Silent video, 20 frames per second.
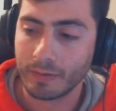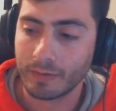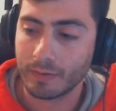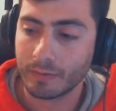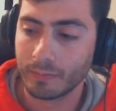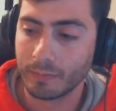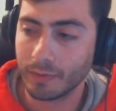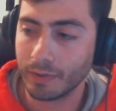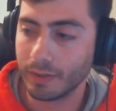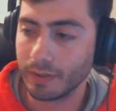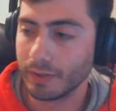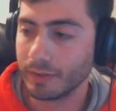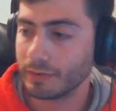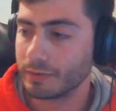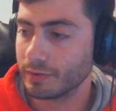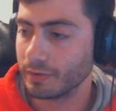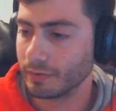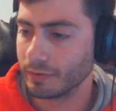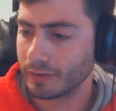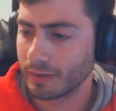But
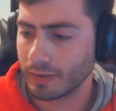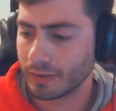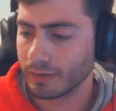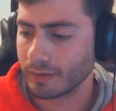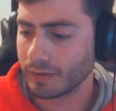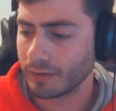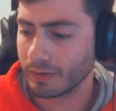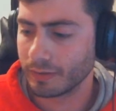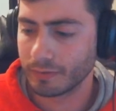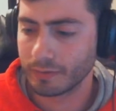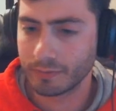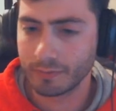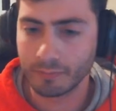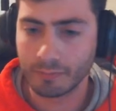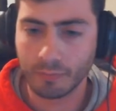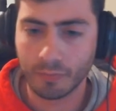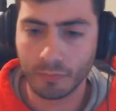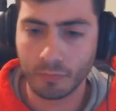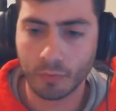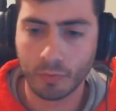Joe, you got
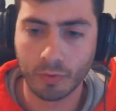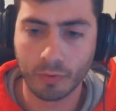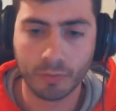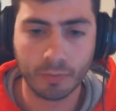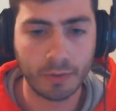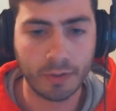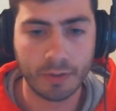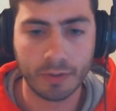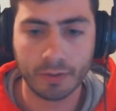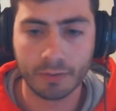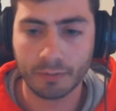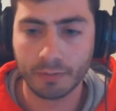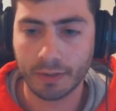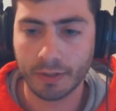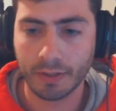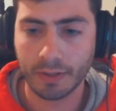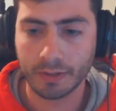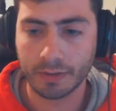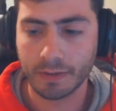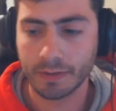anything before we
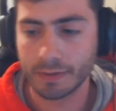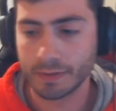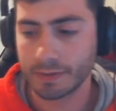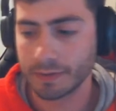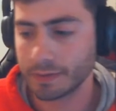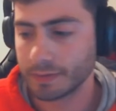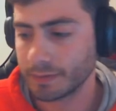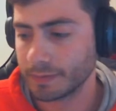kick this?